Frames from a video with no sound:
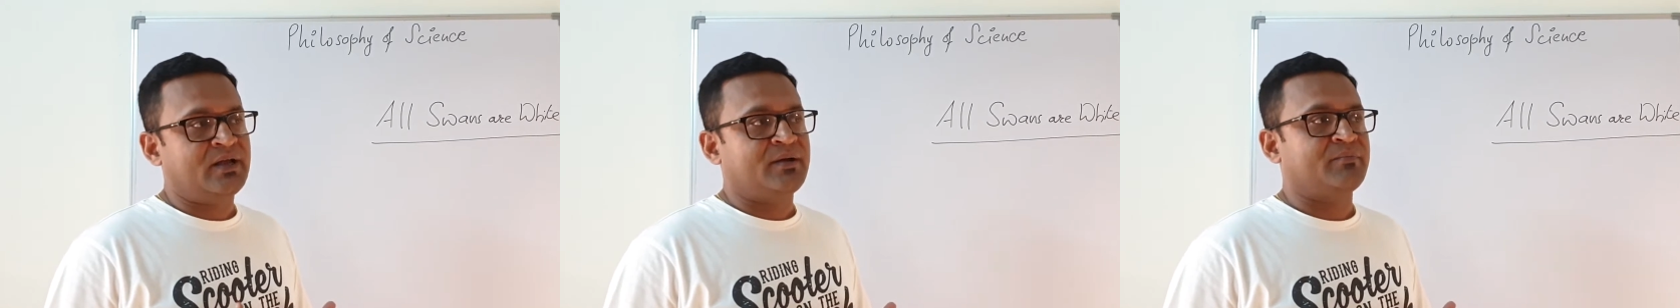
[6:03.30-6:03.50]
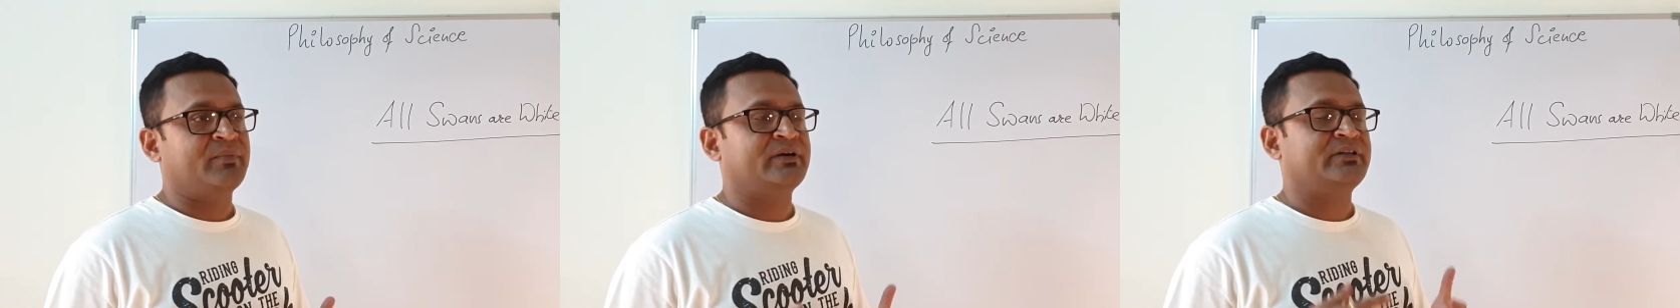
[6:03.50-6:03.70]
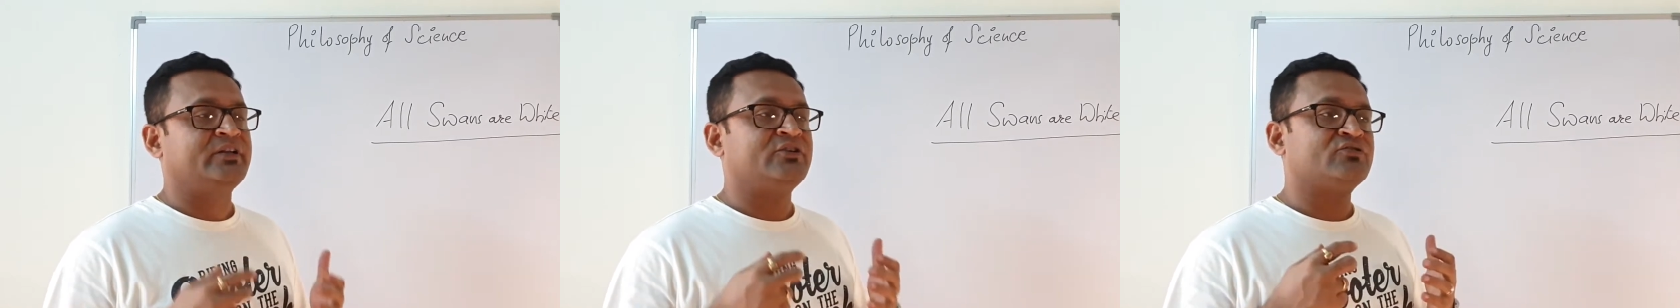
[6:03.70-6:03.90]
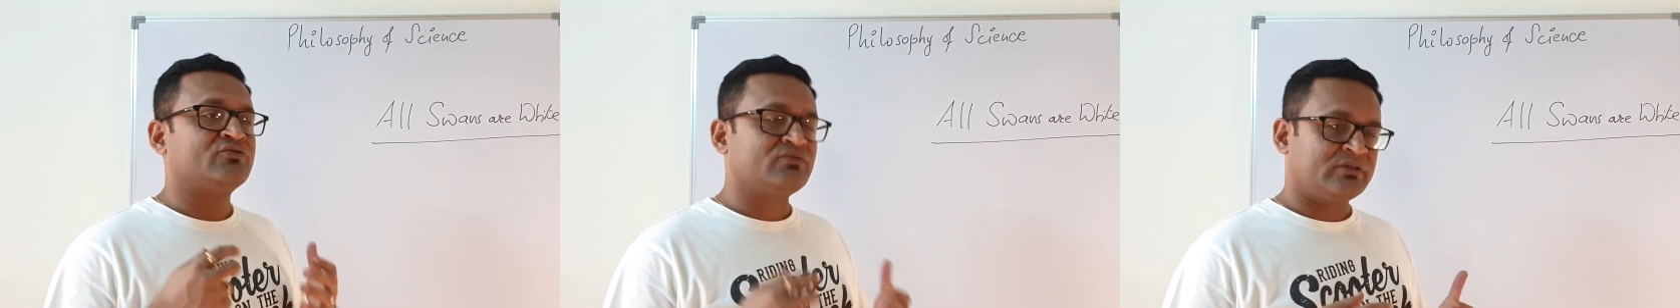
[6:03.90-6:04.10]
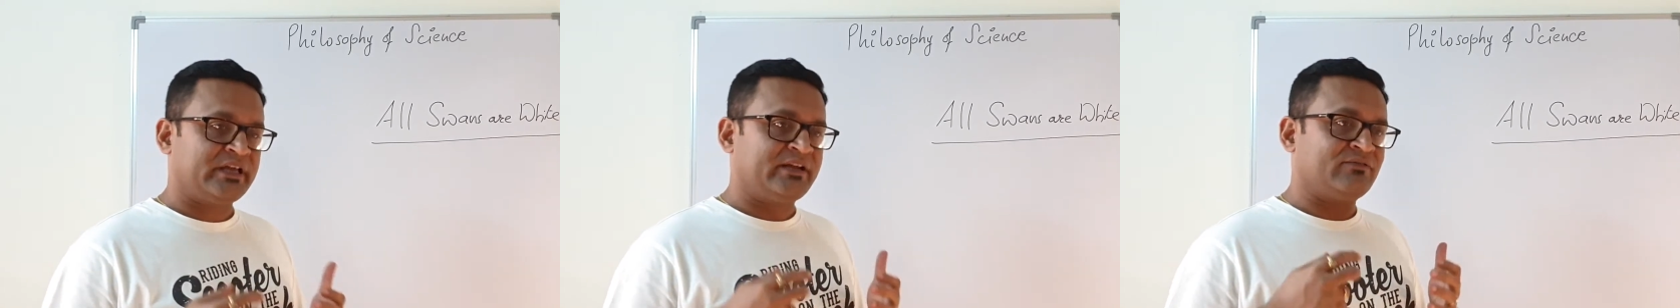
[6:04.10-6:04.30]
but the
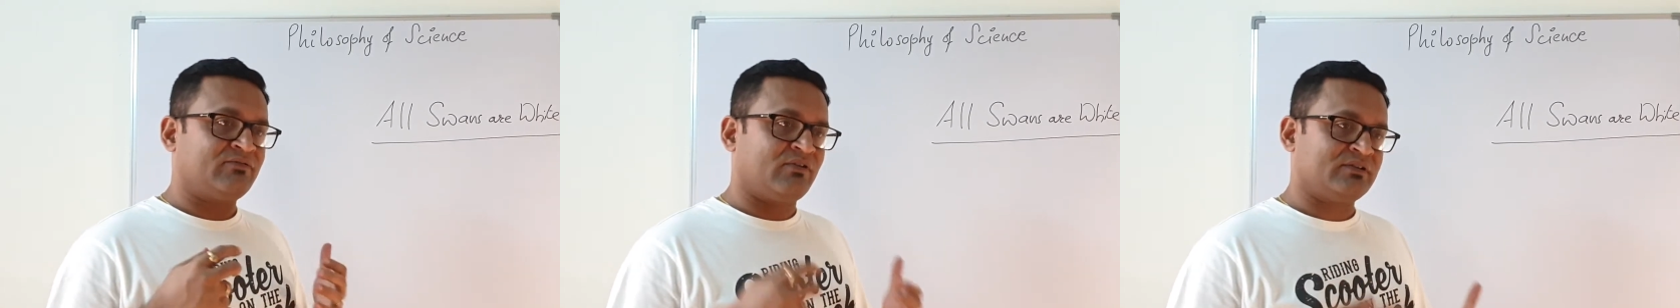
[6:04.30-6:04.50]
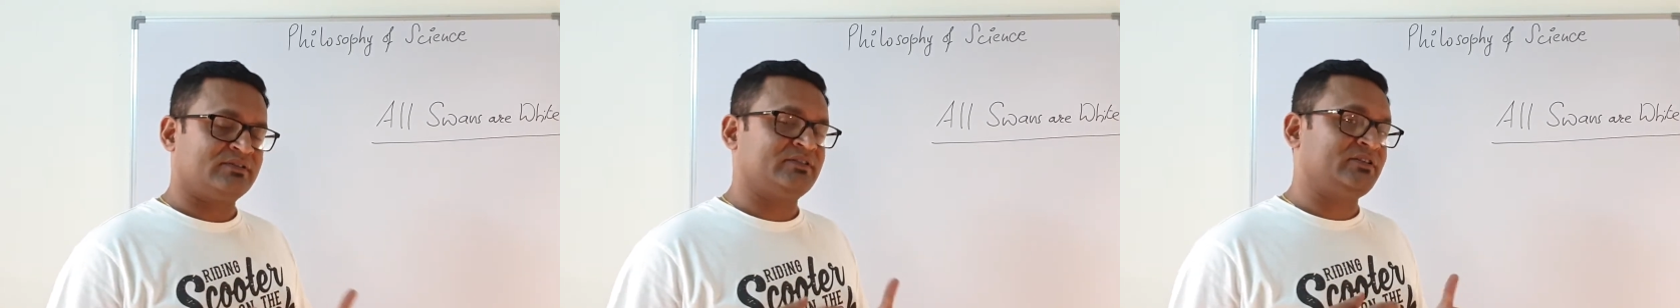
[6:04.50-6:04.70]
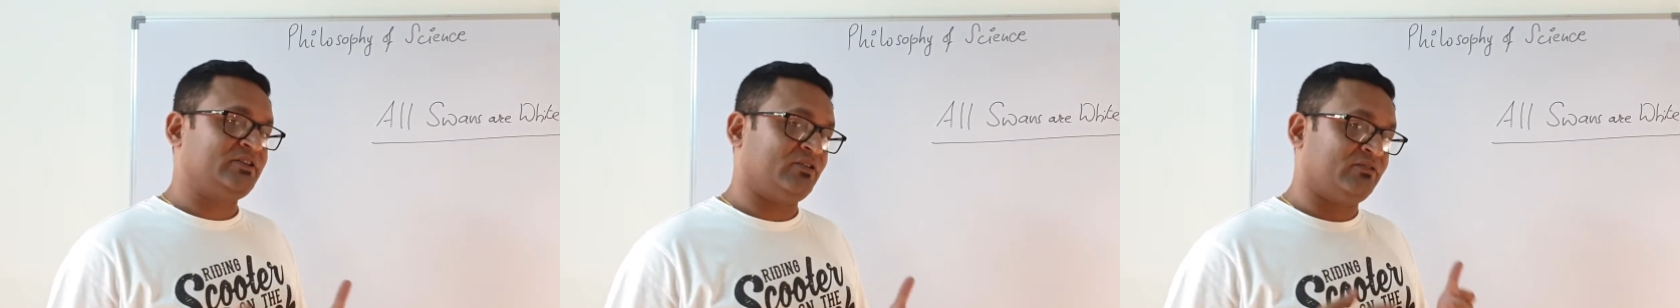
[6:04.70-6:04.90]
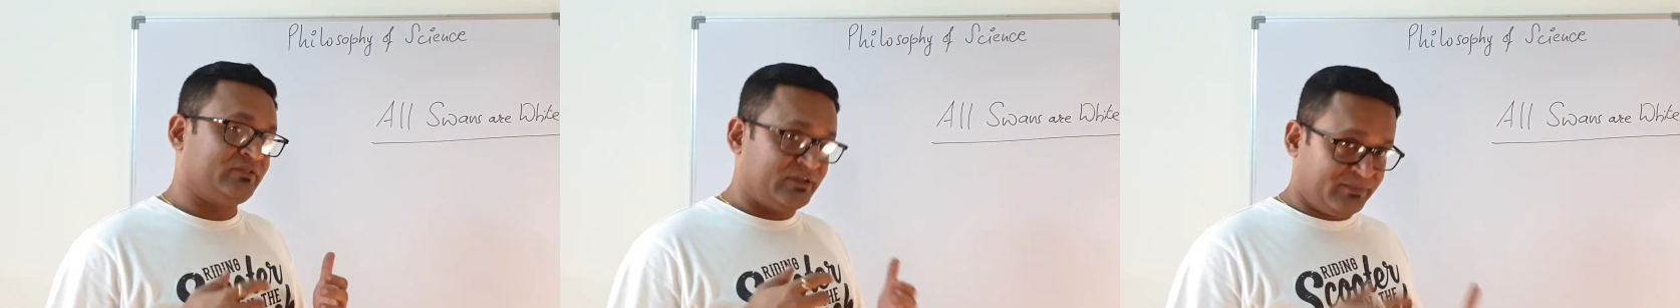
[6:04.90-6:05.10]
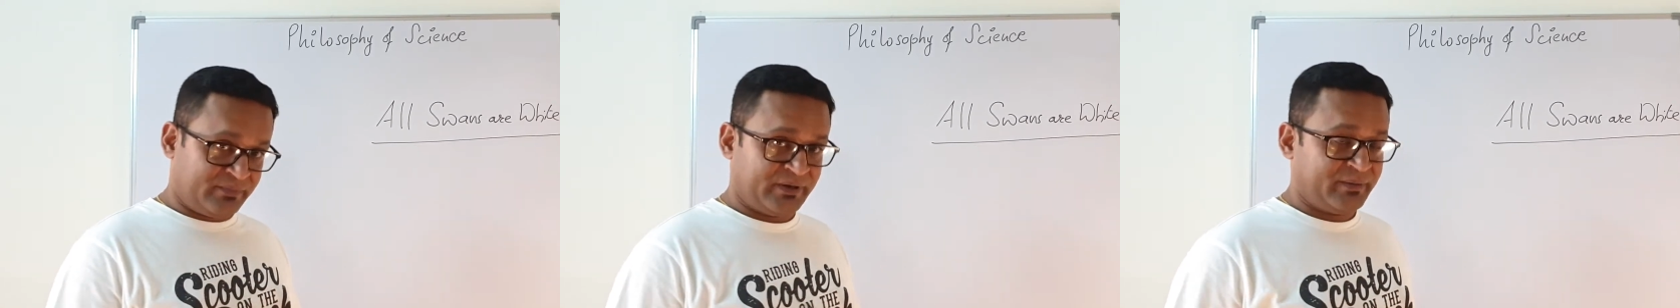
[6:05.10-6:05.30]
truth and falsity of
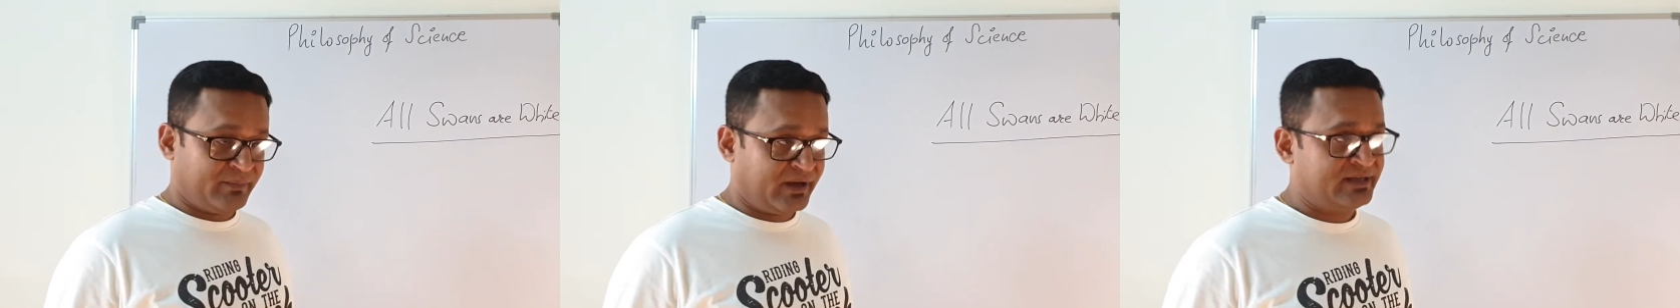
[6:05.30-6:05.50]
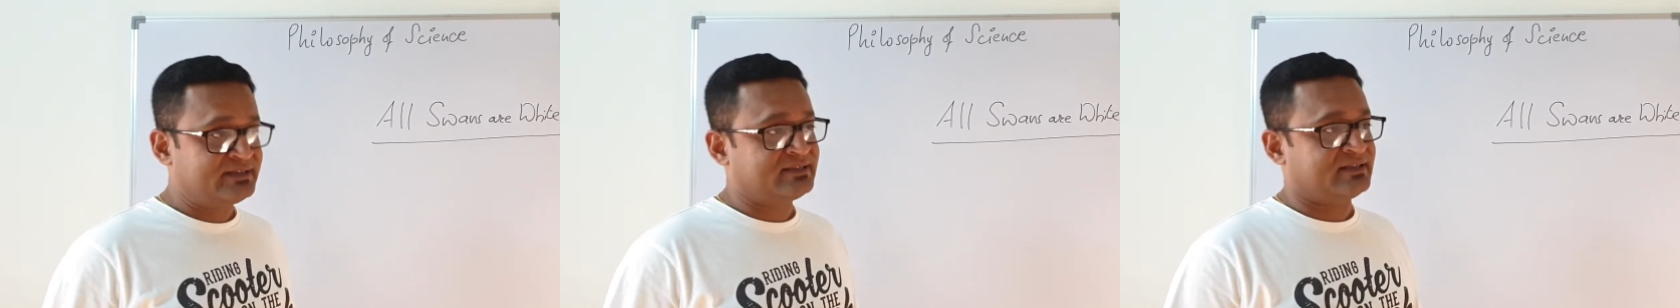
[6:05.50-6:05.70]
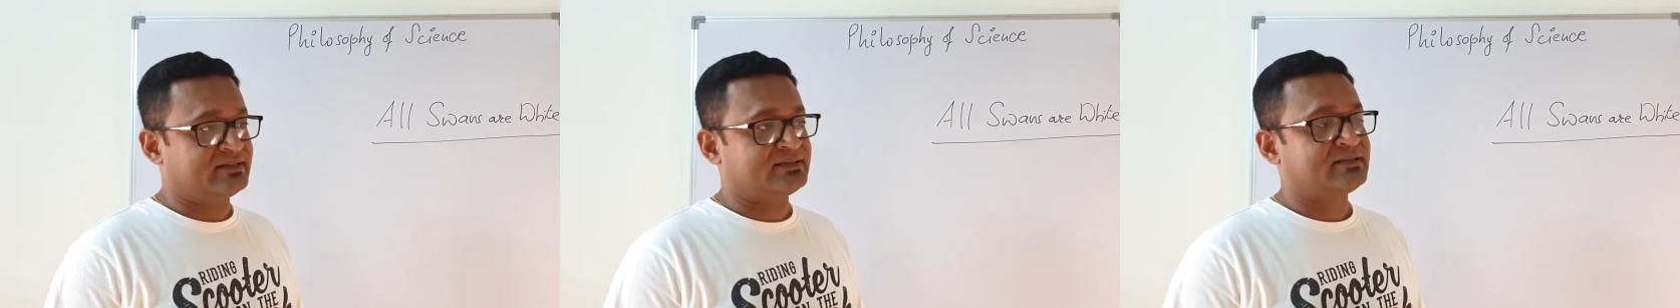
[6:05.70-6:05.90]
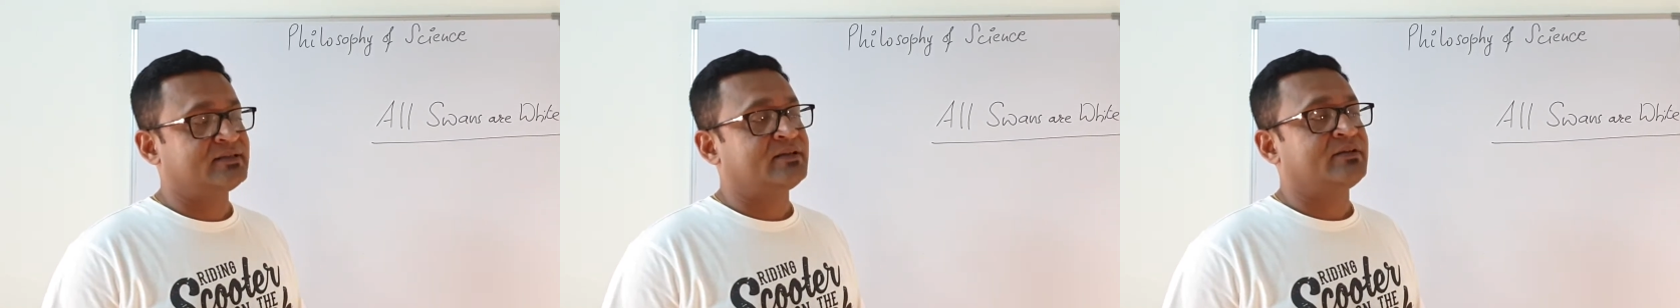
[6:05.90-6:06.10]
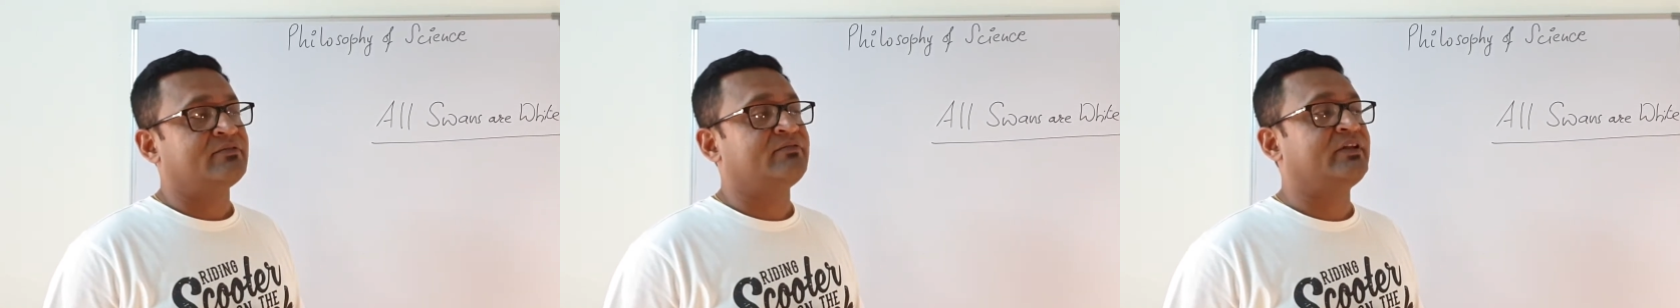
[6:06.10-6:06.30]
the premises
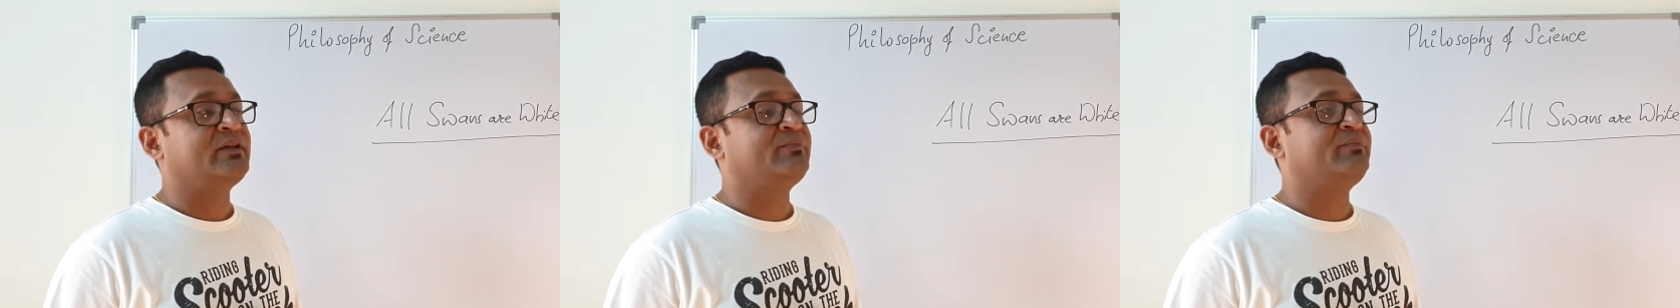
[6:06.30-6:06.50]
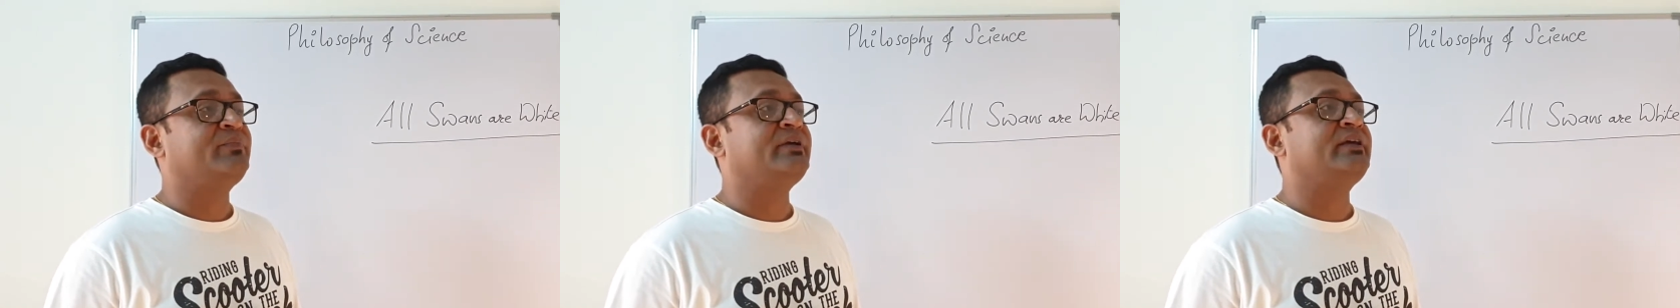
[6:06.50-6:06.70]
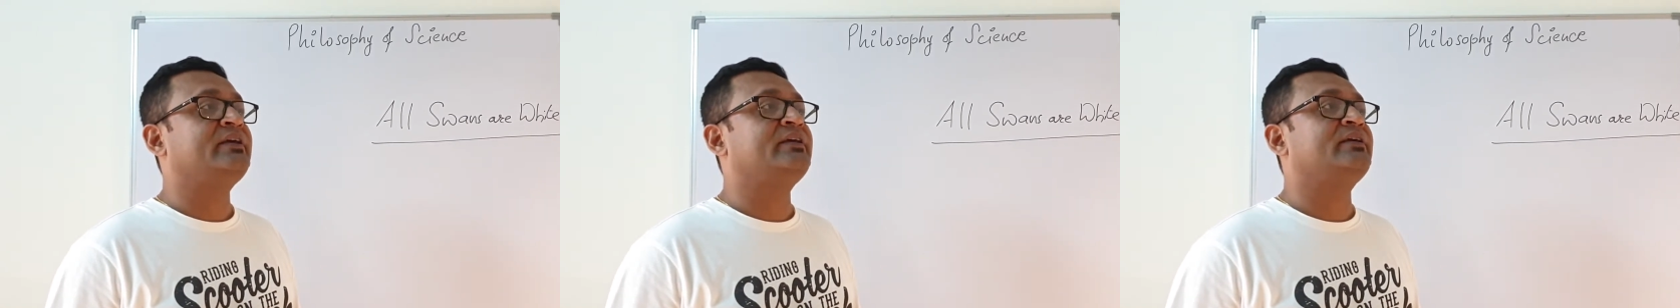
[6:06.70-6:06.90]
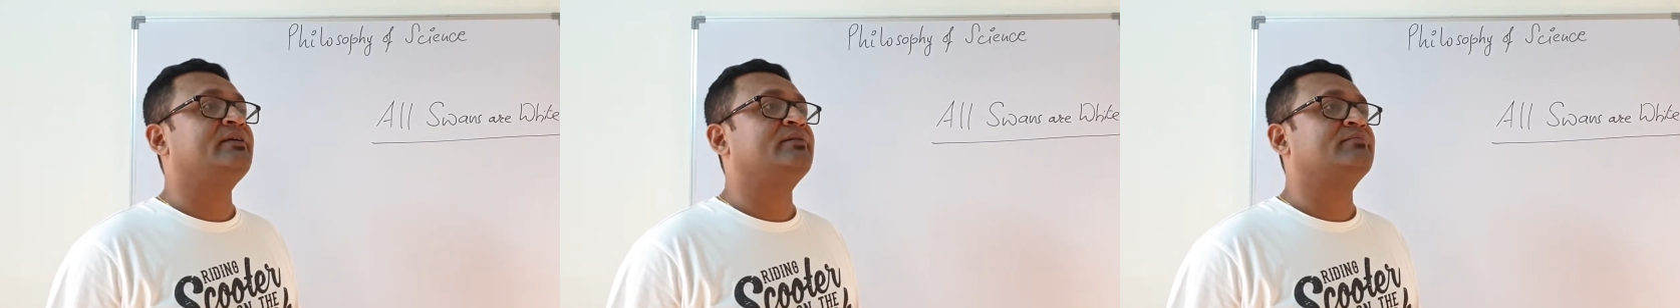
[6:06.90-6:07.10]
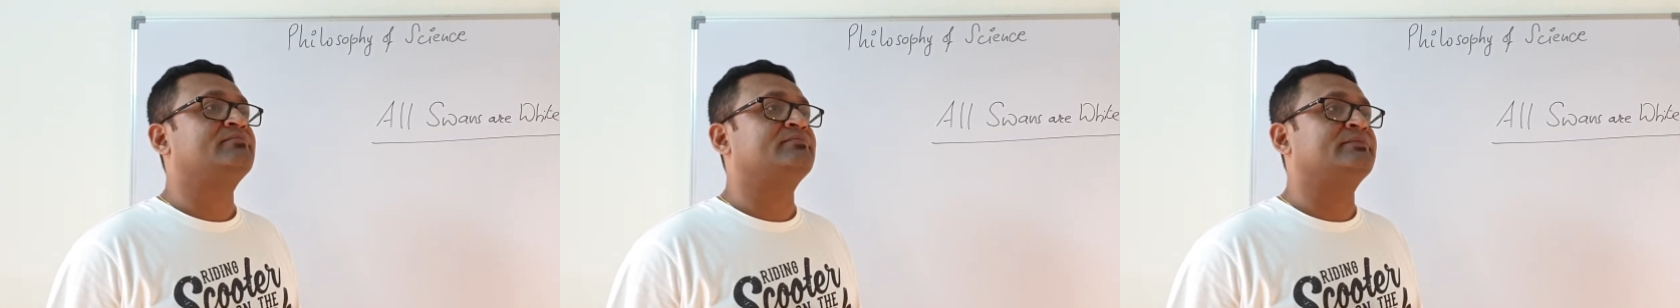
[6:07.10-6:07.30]
will be